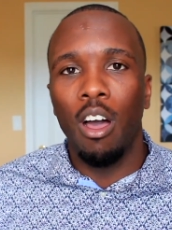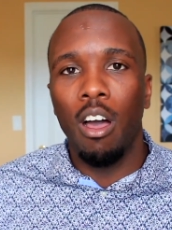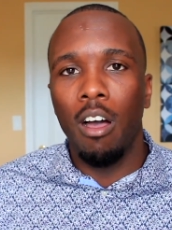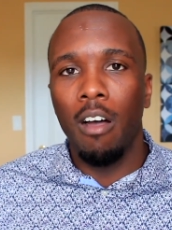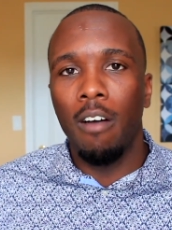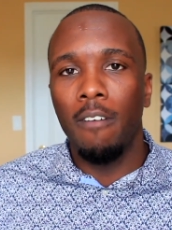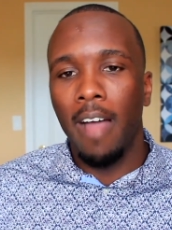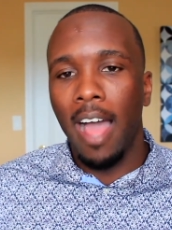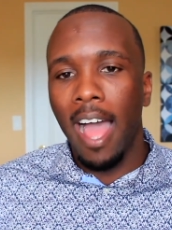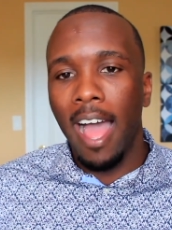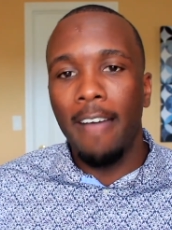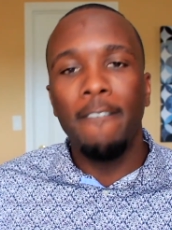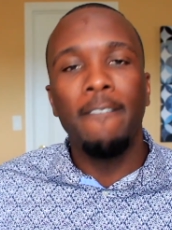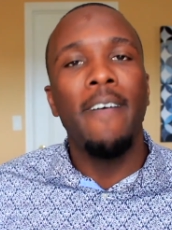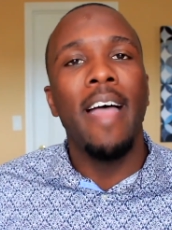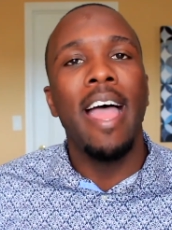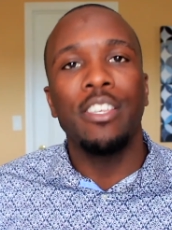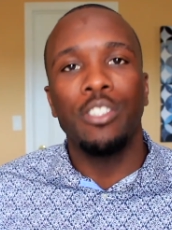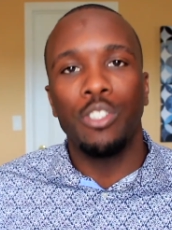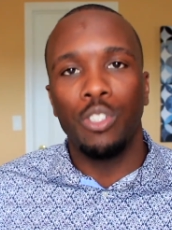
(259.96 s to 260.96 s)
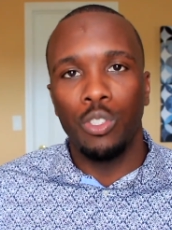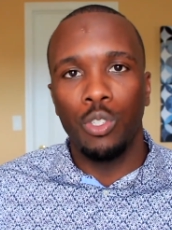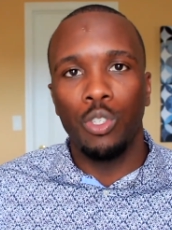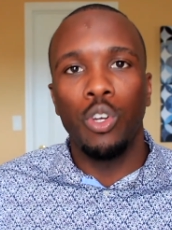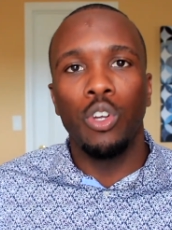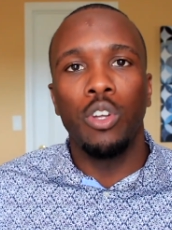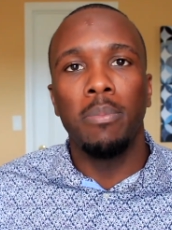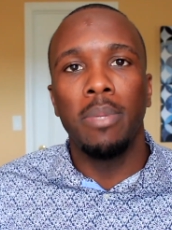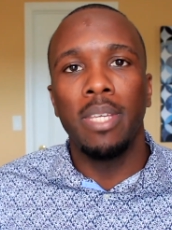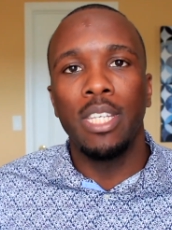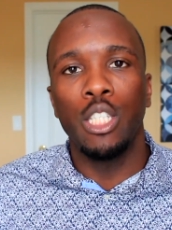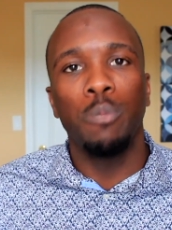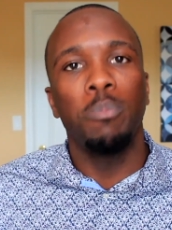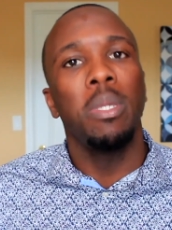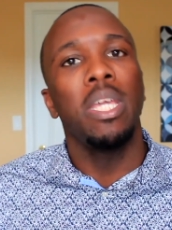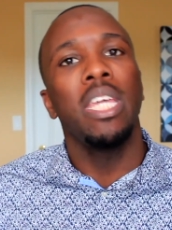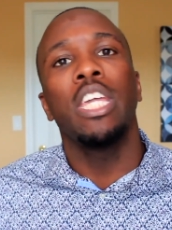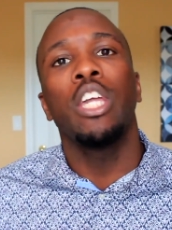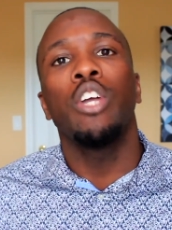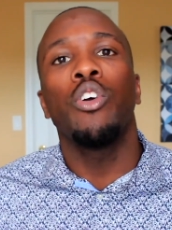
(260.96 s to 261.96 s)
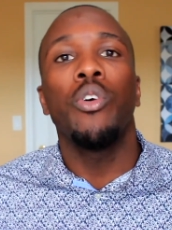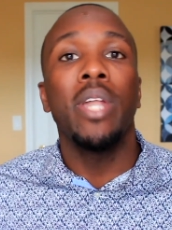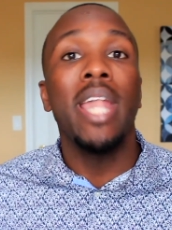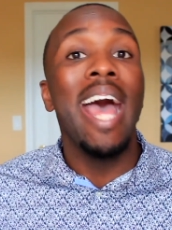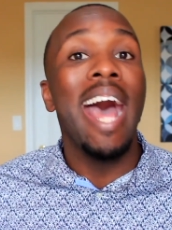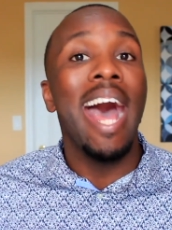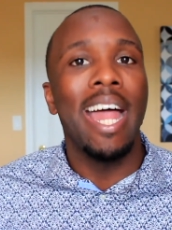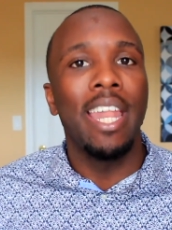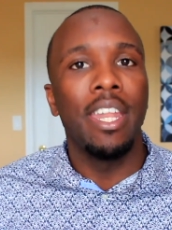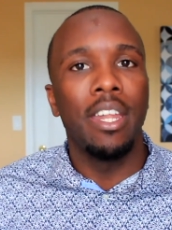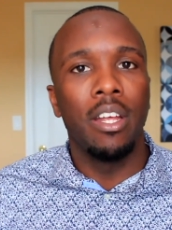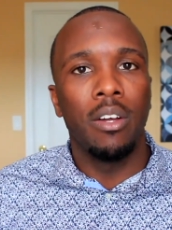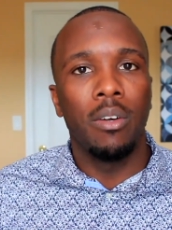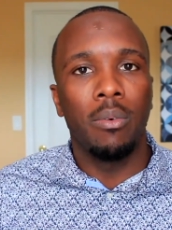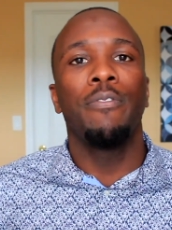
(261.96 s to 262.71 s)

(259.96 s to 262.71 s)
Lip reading: of how fast you're going to be speaking or not.